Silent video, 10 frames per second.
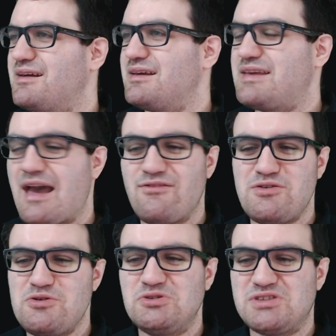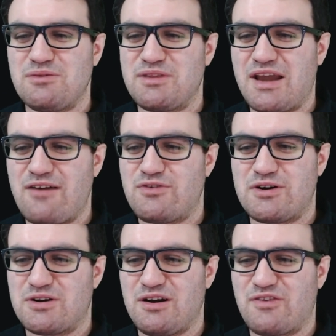Gavin Newsom, the
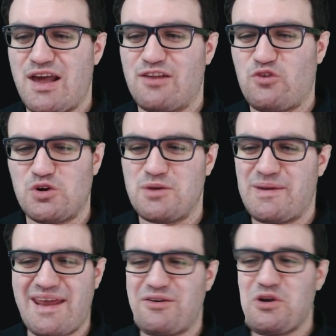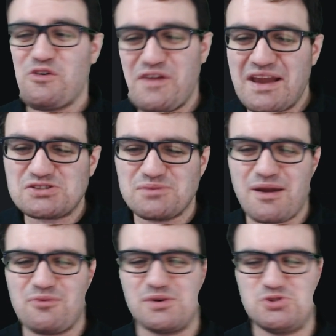governor of California, but I don't know if he actually
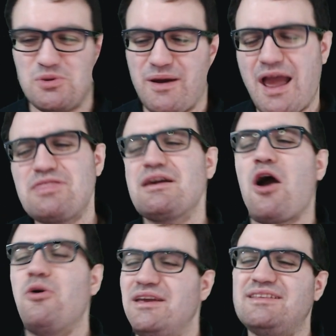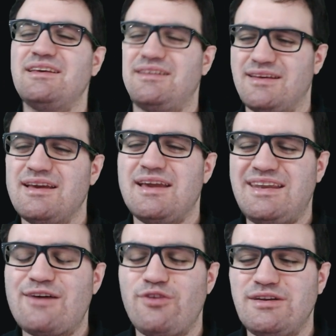met with Joe Biden. I think, he did. He
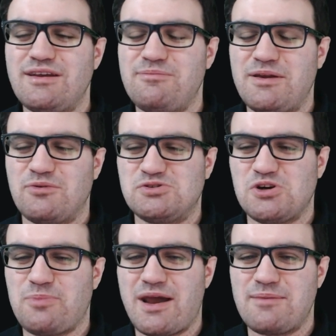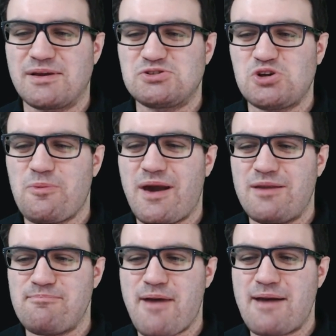definitely did meet with Joe Biden, because Joe
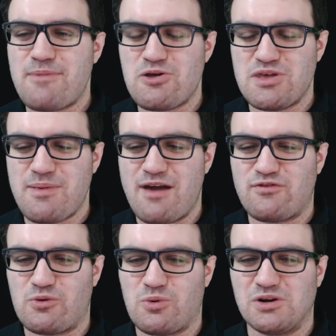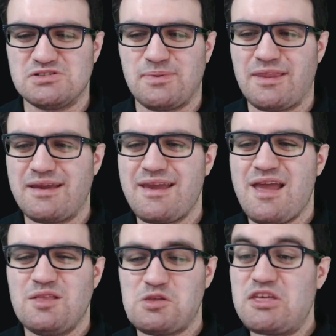Biden badmouthed him afterwards. But like,
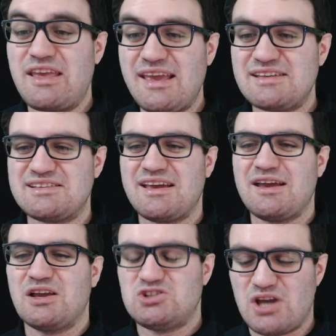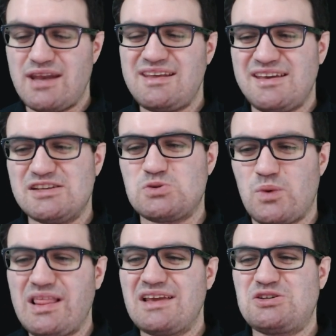the thing is, China is
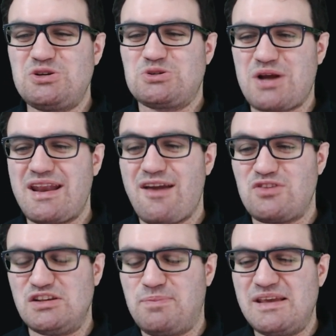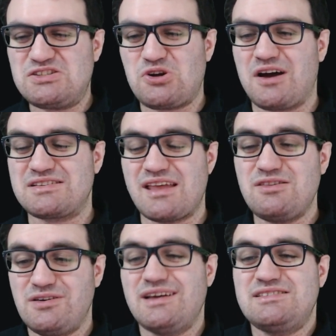willing to try to have these peace talks, and
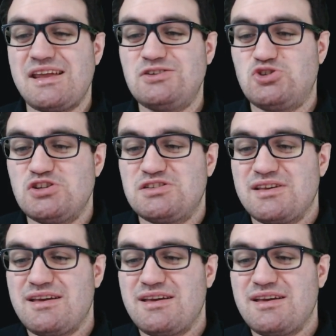the United States just